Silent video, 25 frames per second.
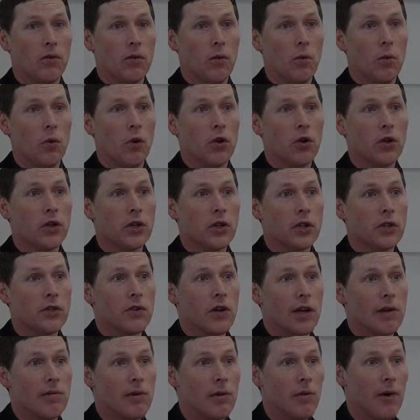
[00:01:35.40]
worked
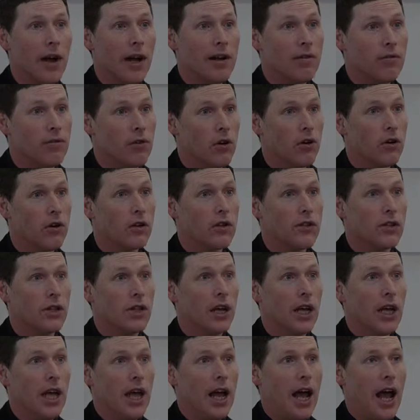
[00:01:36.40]
extremely well for us.
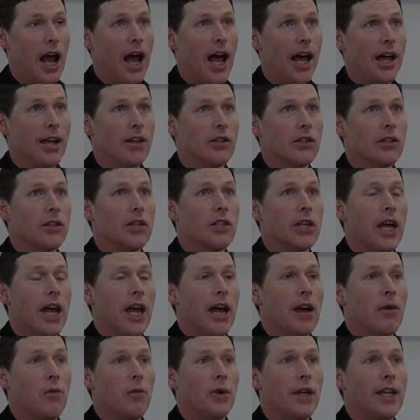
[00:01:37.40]

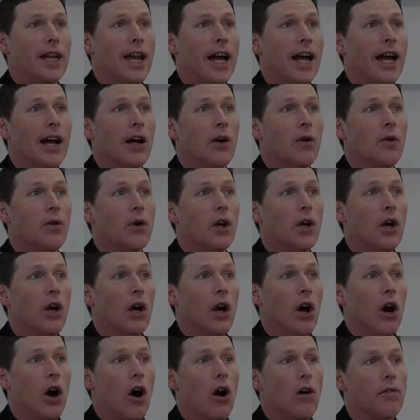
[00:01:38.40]
And we now
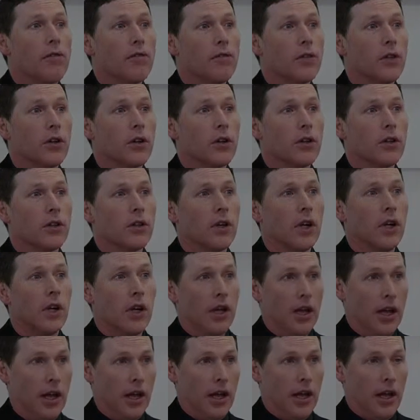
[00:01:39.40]
offer
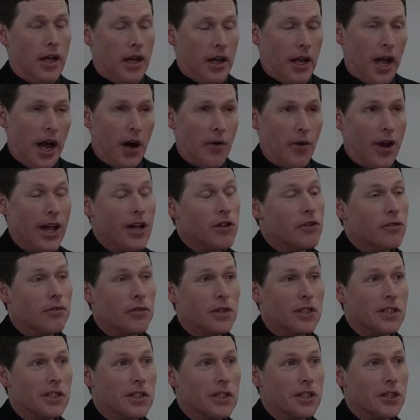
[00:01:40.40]
a range of
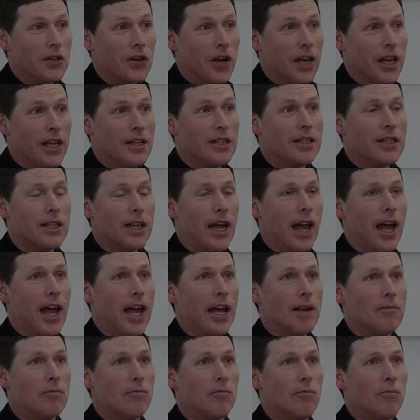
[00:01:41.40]
physics degrees,
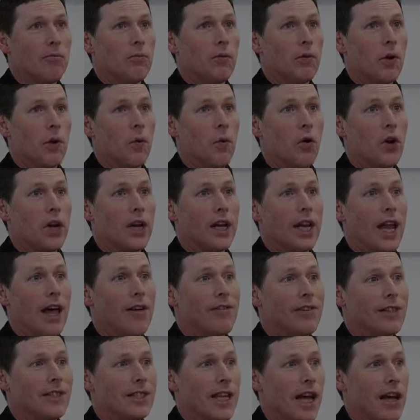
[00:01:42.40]
one at
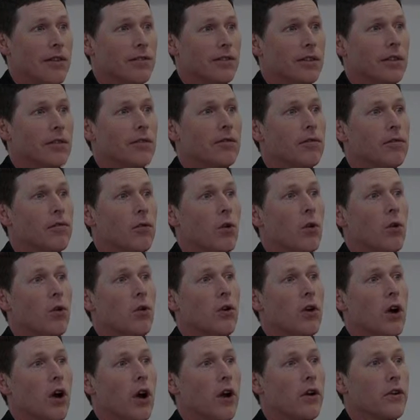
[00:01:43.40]
level 7,
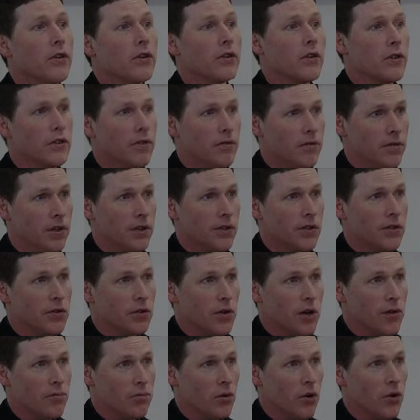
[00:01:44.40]
4 honours physics
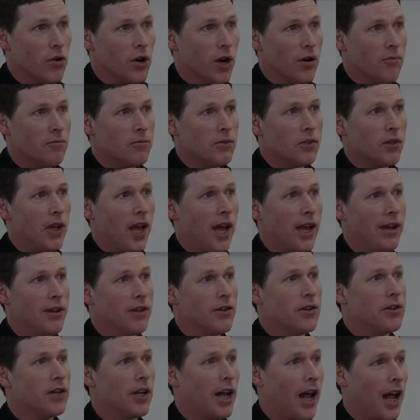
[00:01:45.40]
degree programs,
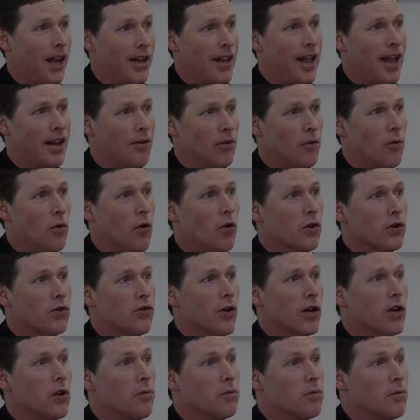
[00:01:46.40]
and then awards
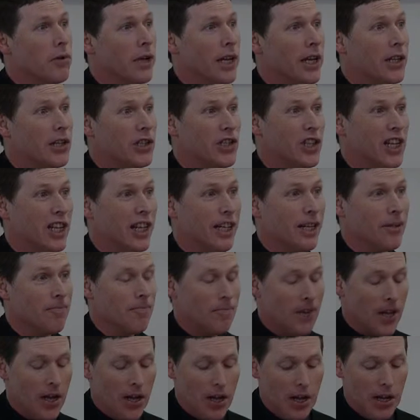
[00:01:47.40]
right up to PhD.
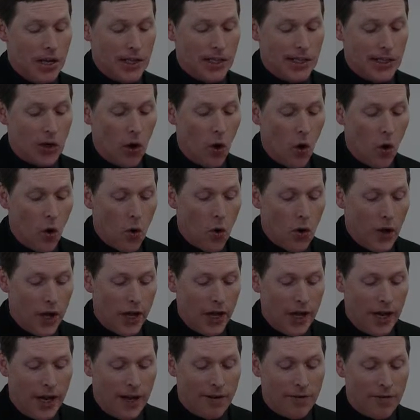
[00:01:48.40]
So,
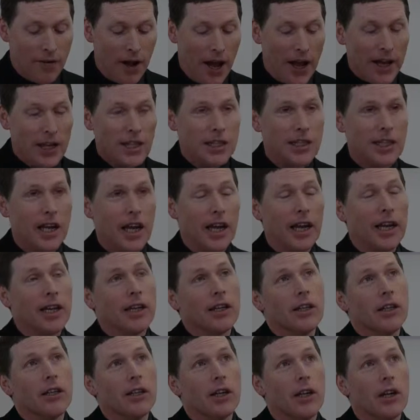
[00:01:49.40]
in fact,
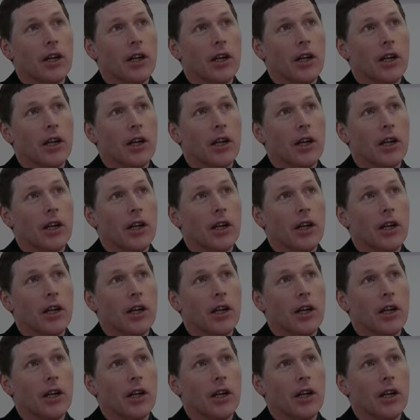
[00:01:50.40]
in